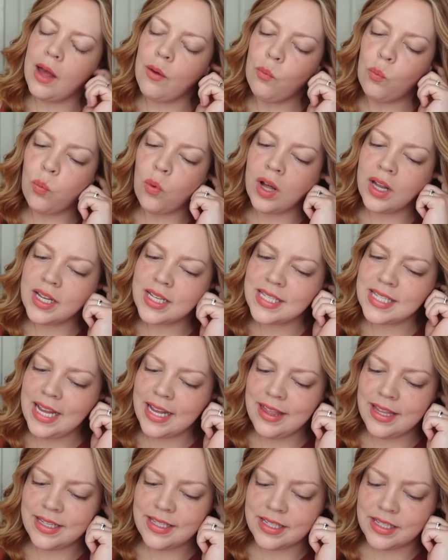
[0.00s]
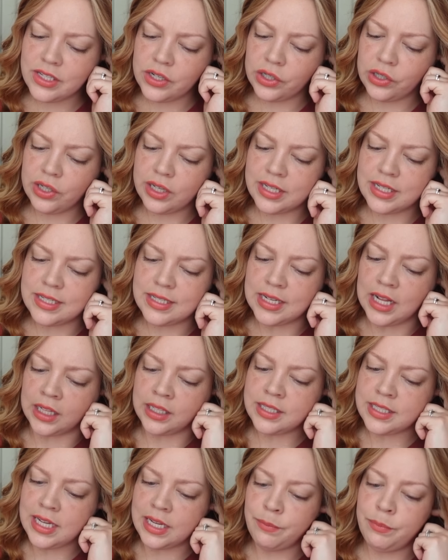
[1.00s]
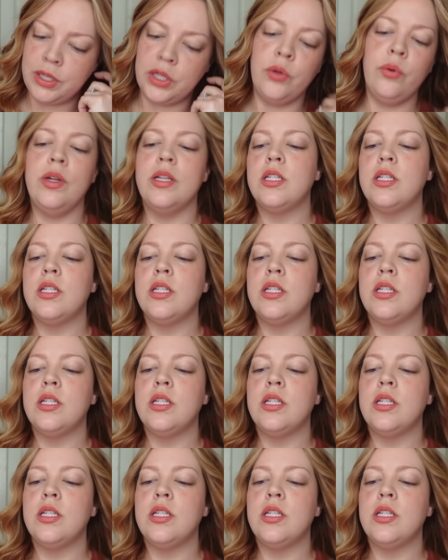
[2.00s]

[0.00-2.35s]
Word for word: I want to say this is her adult debut.